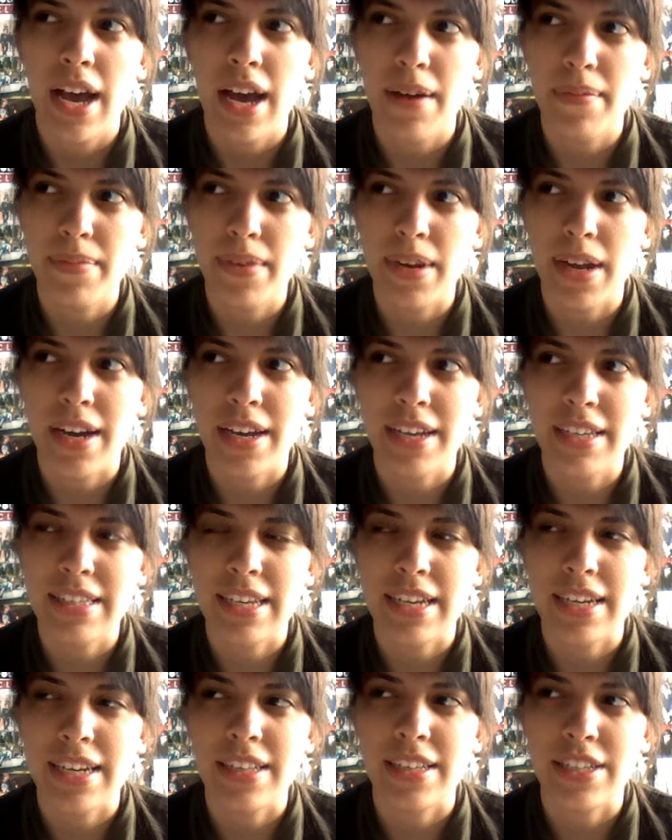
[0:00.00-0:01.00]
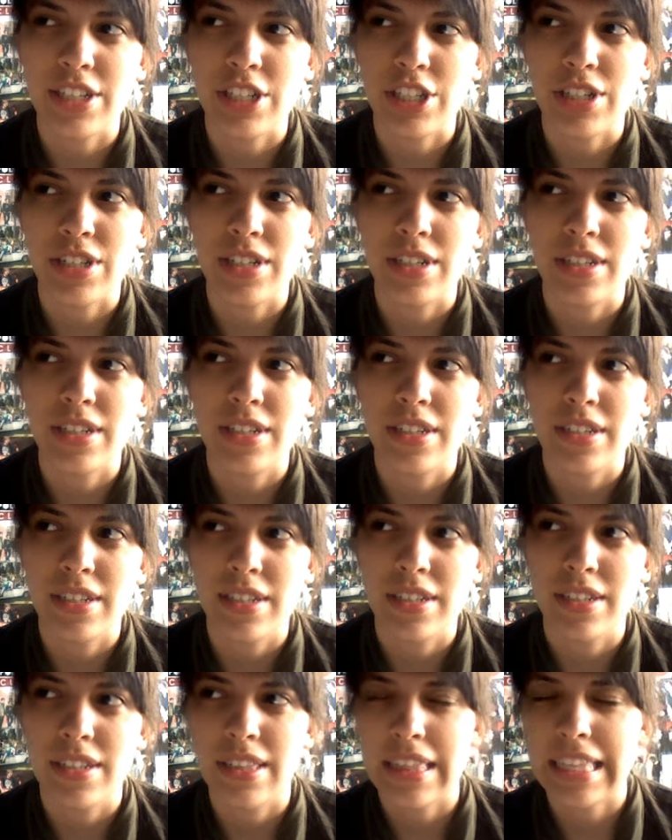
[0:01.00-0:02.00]
I'm not exactly sure
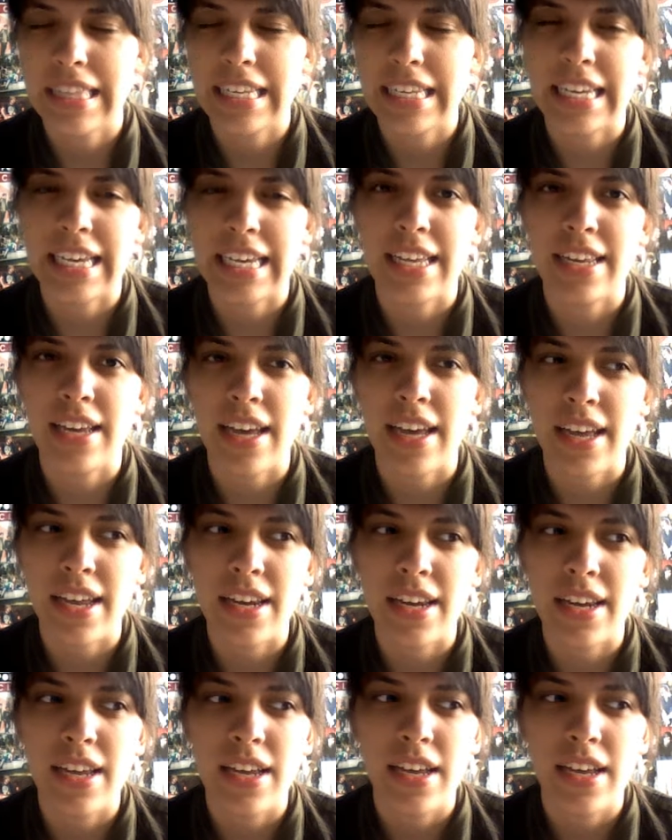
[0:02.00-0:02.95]
the date yet,